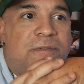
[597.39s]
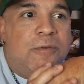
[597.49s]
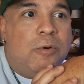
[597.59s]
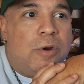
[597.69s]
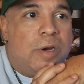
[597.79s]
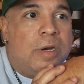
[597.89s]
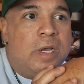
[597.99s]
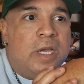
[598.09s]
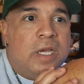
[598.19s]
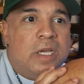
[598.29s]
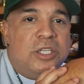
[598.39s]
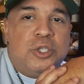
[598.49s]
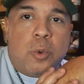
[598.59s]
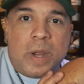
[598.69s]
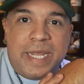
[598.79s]
for
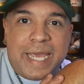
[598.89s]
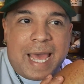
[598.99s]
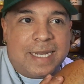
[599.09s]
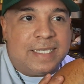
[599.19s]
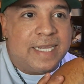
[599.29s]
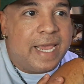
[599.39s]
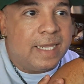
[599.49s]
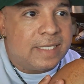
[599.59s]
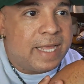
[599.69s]
20-gallon tanks